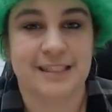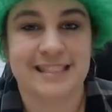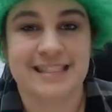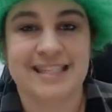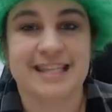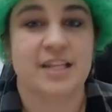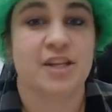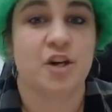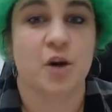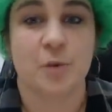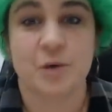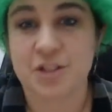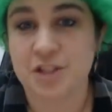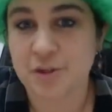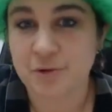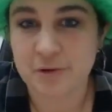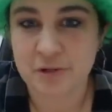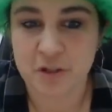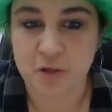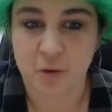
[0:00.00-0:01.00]
didn't know what
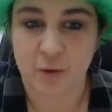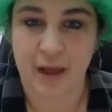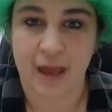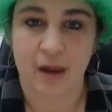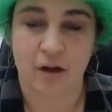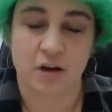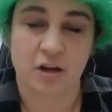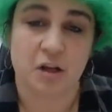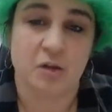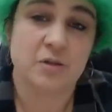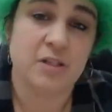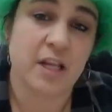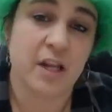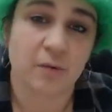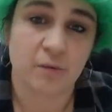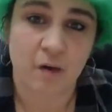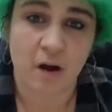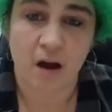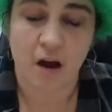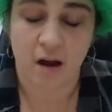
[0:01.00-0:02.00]
you were doing or you did
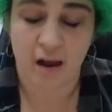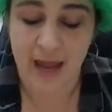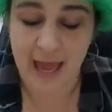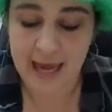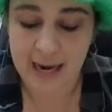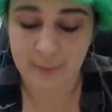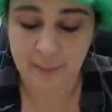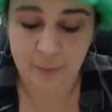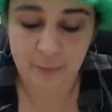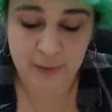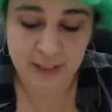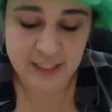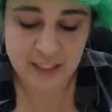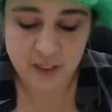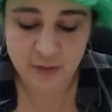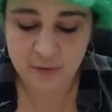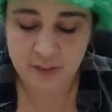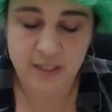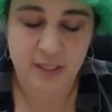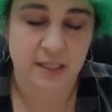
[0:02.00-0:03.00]
it wrong, and it brings
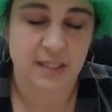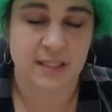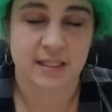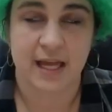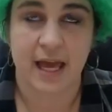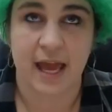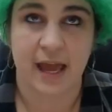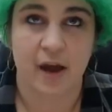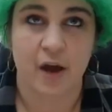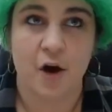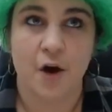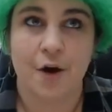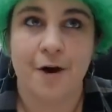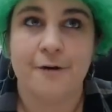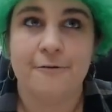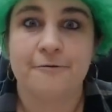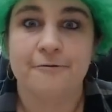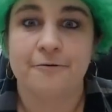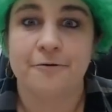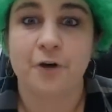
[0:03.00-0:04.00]
you into this like
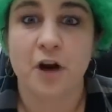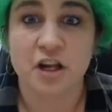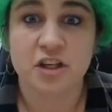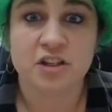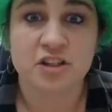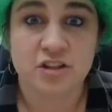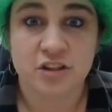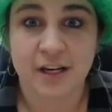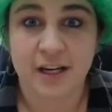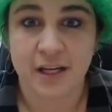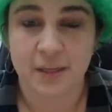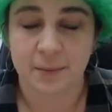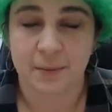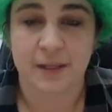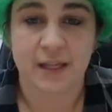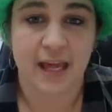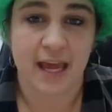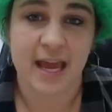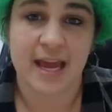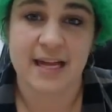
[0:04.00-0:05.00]
frustrated
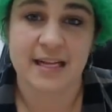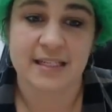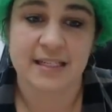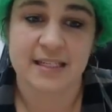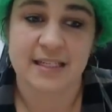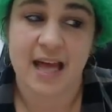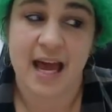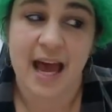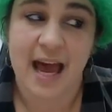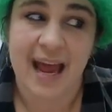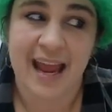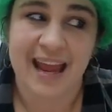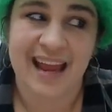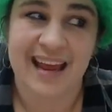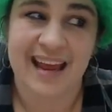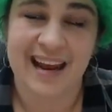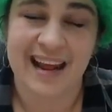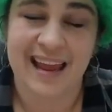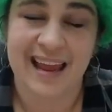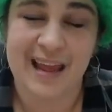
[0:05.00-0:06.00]
place
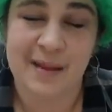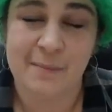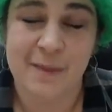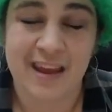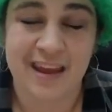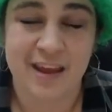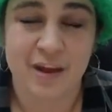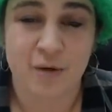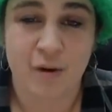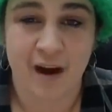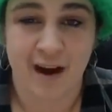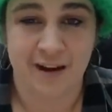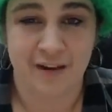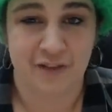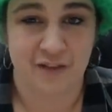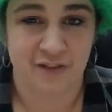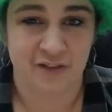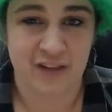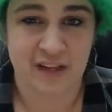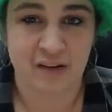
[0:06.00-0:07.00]
and can make you kind of
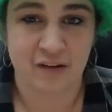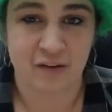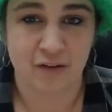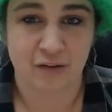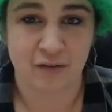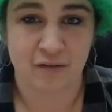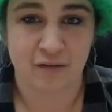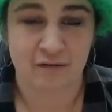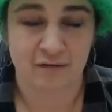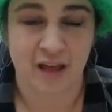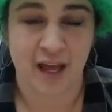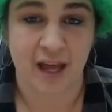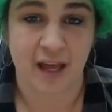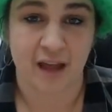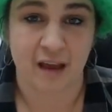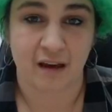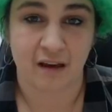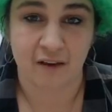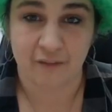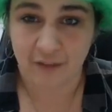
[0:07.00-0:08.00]
feel
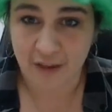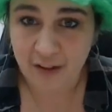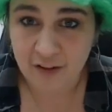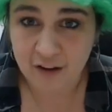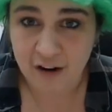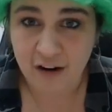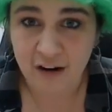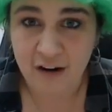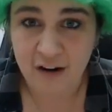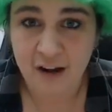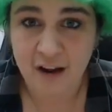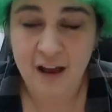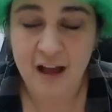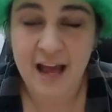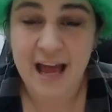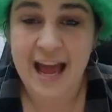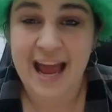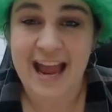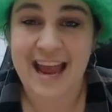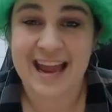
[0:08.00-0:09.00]
like a failure.
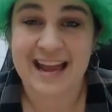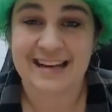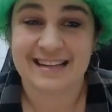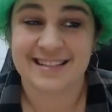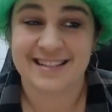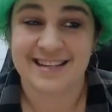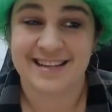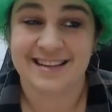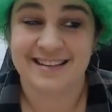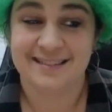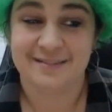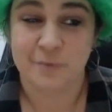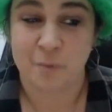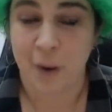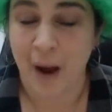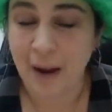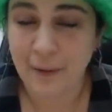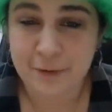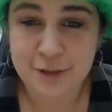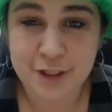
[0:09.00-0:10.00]
And
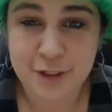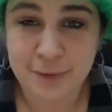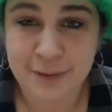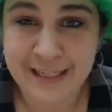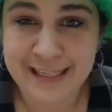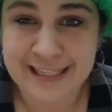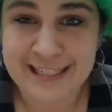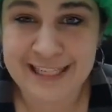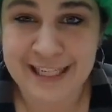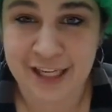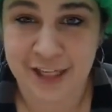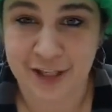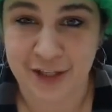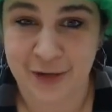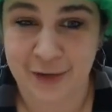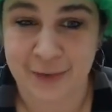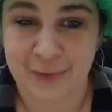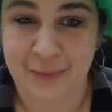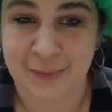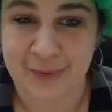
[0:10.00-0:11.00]
why would you want to
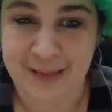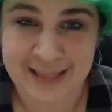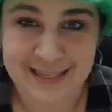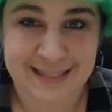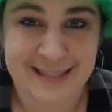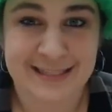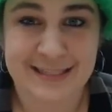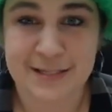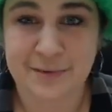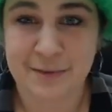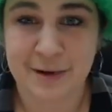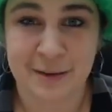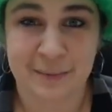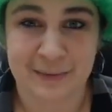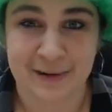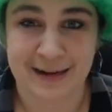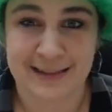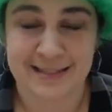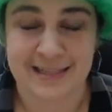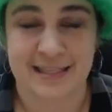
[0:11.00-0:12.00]
continue with a system or a
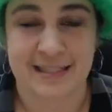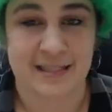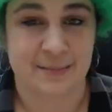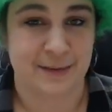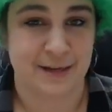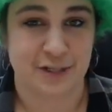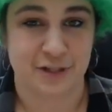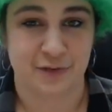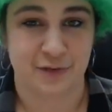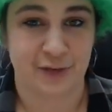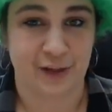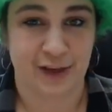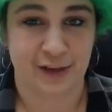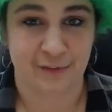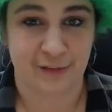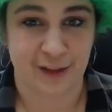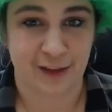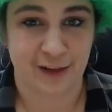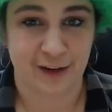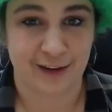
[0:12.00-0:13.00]
process that makes you feel like
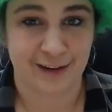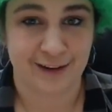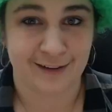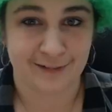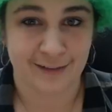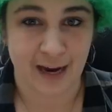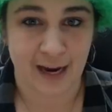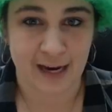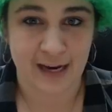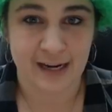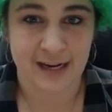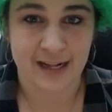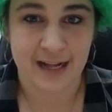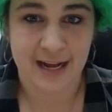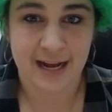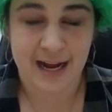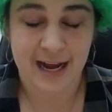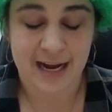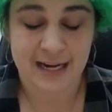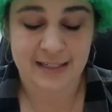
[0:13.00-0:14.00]
a failure, right?
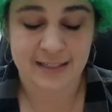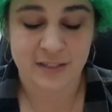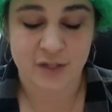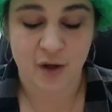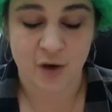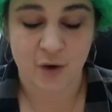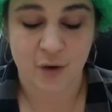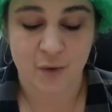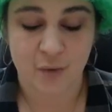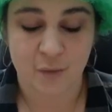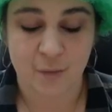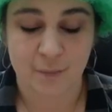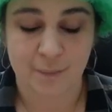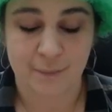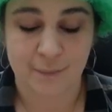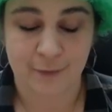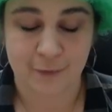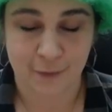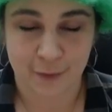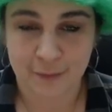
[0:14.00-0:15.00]
And so
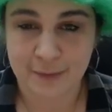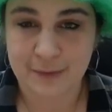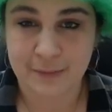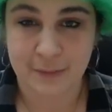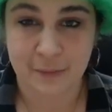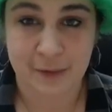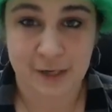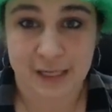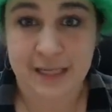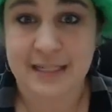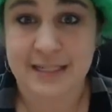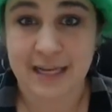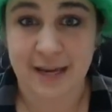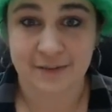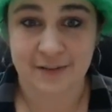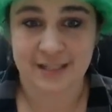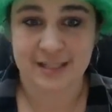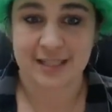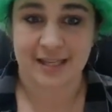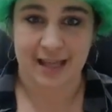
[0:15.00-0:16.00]
we're going to
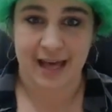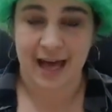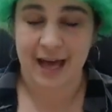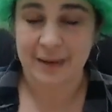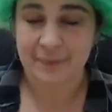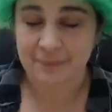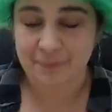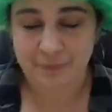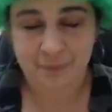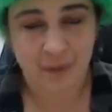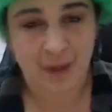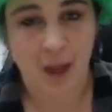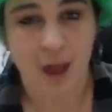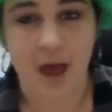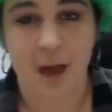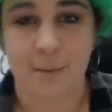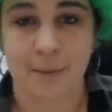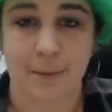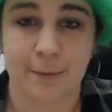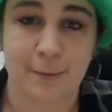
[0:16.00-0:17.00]
dive into that,
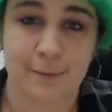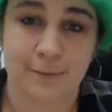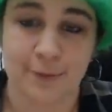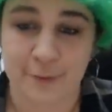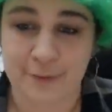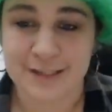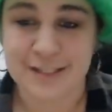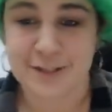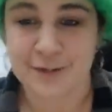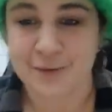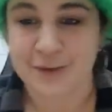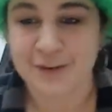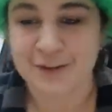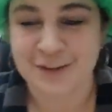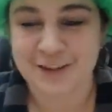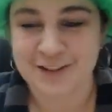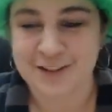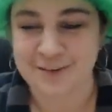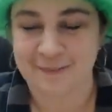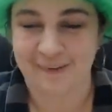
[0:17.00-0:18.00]
but before we do, if
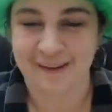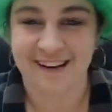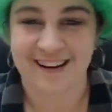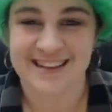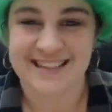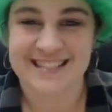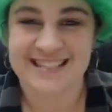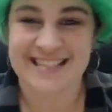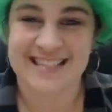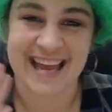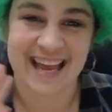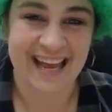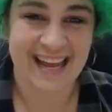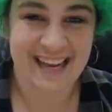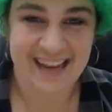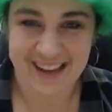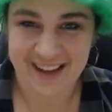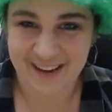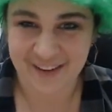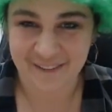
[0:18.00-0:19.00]
you're jumping on, say
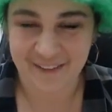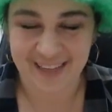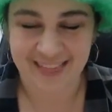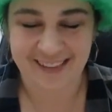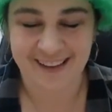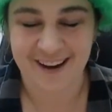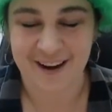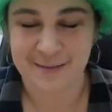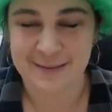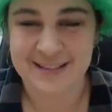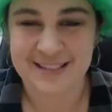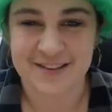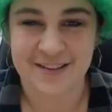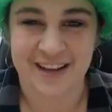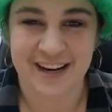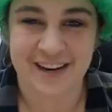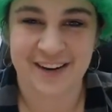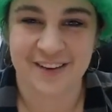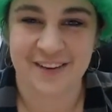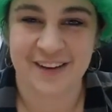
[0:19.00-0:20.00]
hello in the comments so
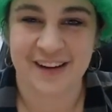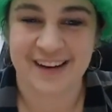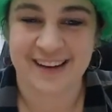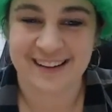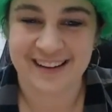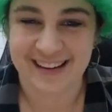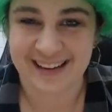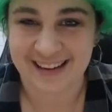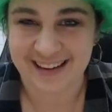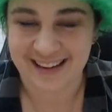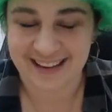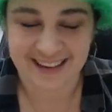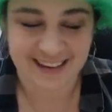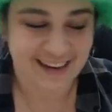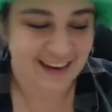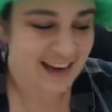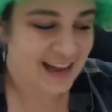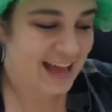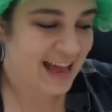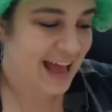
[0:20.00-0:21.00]
that I know you're
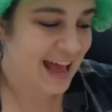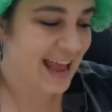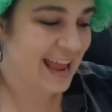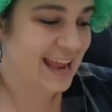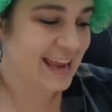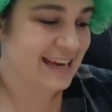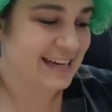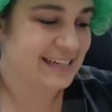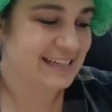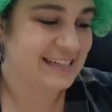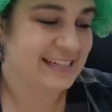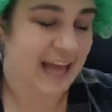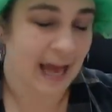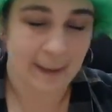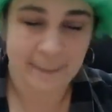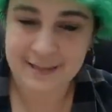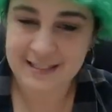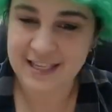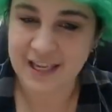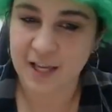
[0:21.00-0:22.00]
here, and
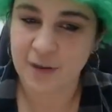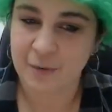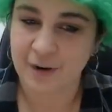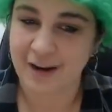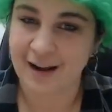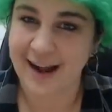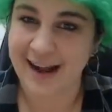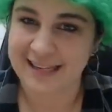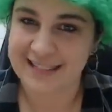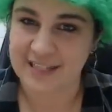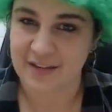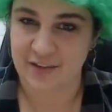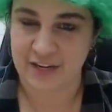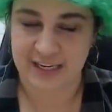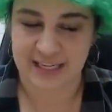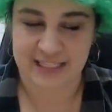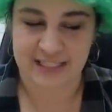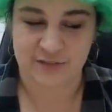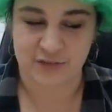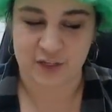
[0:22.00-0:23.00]
I'm going to tell you what our
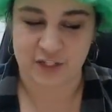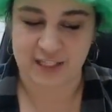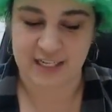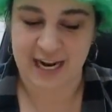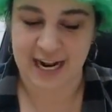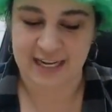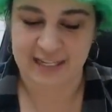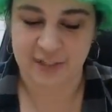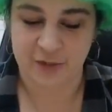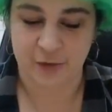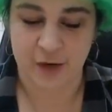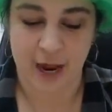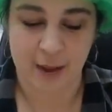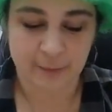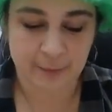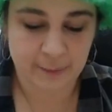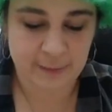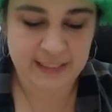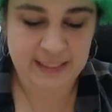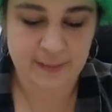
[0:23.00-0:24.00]
activity is for today. So grab
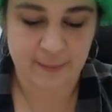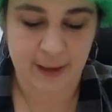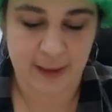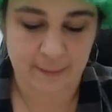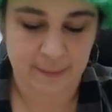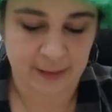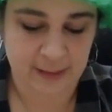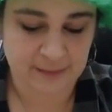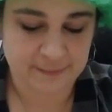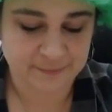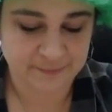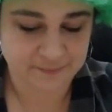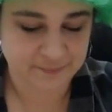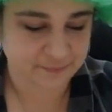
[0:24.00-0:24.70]
your piece of paper